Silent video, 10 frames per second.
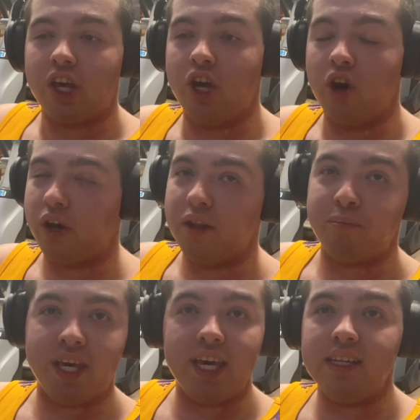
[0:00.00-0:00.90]
cooking
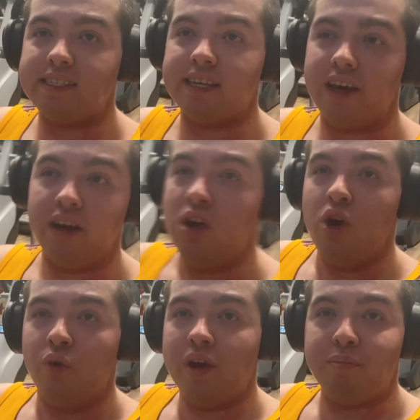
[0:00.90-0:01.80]
pizza
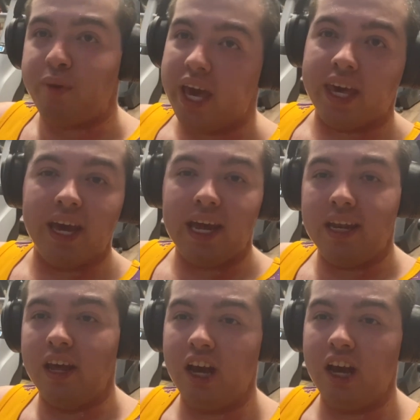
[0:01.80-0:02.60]
with bacon,